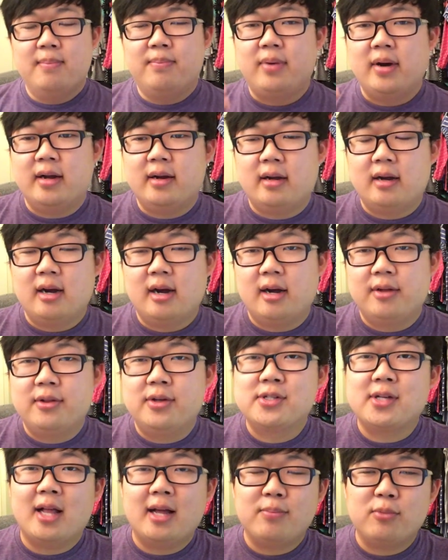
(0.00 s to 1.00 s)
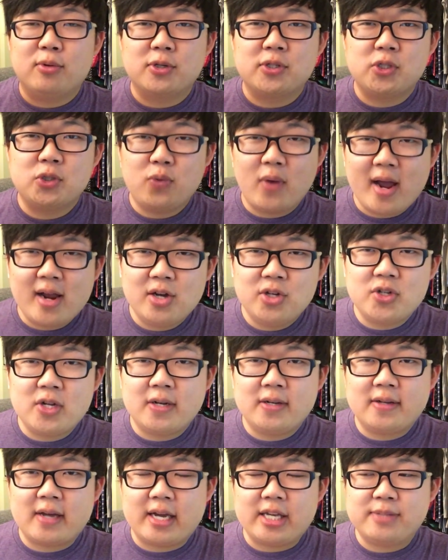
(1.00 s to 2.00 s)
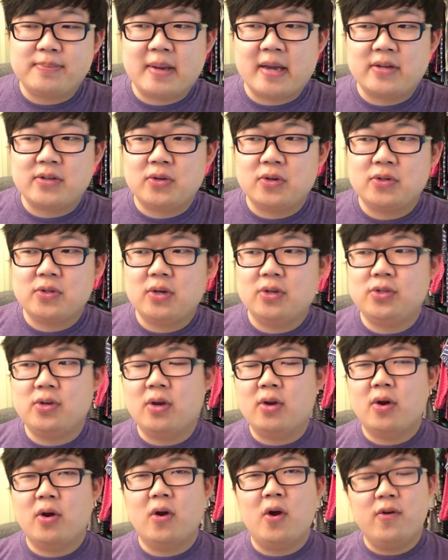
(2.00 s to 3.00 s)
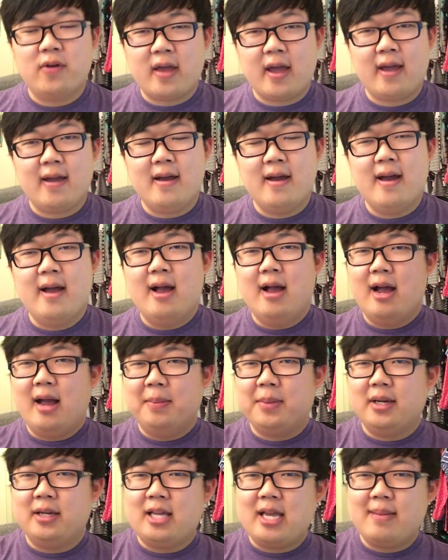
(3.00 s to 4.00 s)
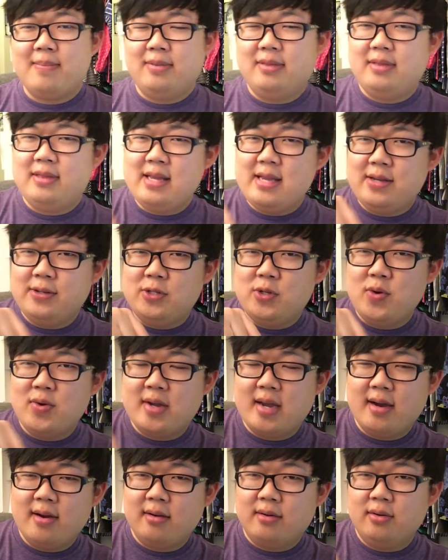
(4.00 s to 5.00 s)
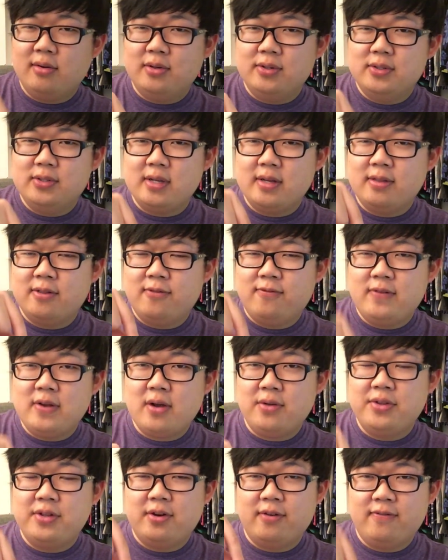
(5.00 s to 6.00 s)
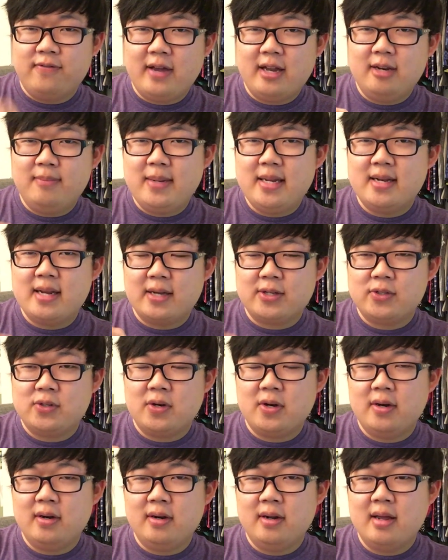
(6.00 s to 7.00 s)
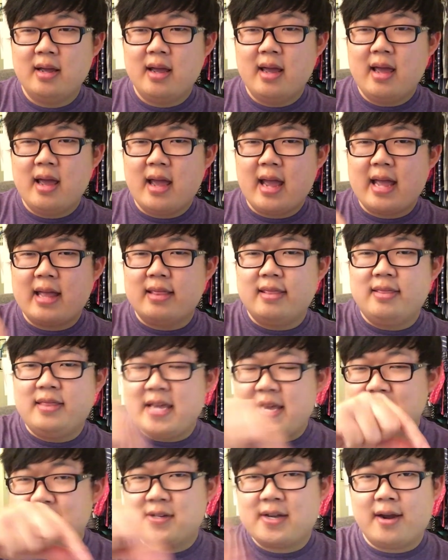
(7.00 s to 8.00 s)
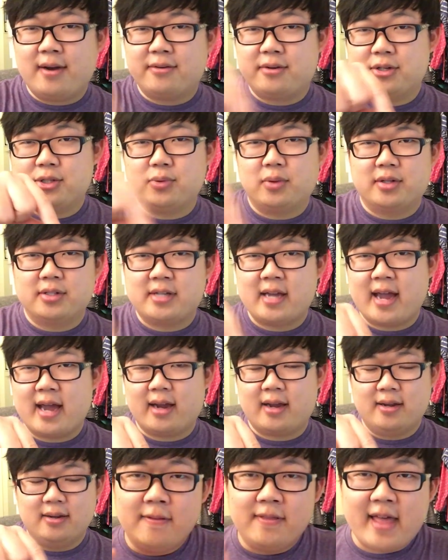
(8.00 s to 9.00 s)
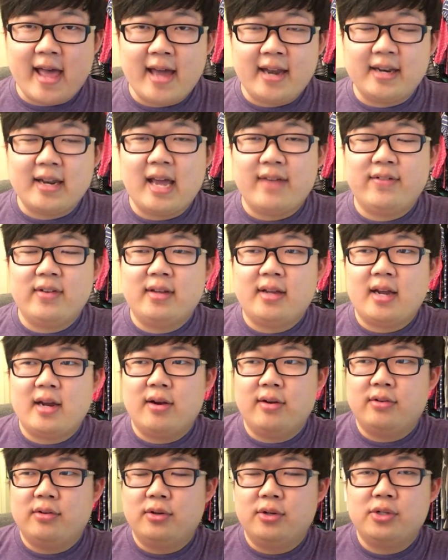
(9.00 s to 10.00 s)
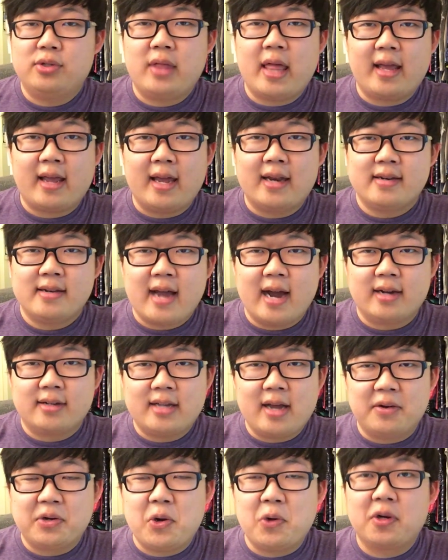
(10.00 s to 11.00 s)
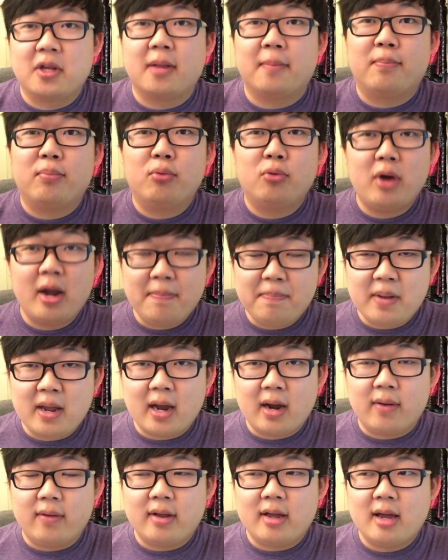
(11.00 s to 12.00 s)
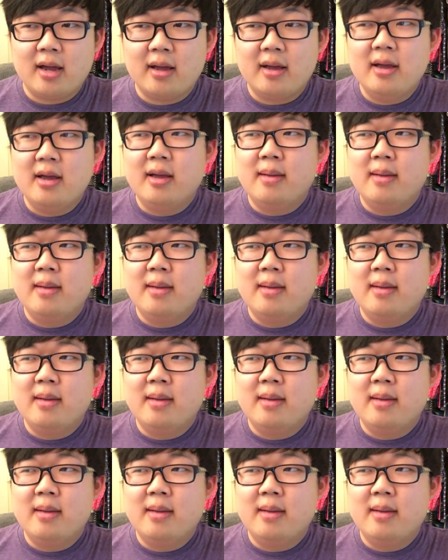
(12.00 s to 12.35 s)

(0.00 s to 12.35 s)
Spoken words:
But there's a lot more strategy in Dice Masters because you can go, okay, I'm going to keep these two characters in the field to defend me next turn, and these characters will attack. That and having characters that get knocked out go to the prep area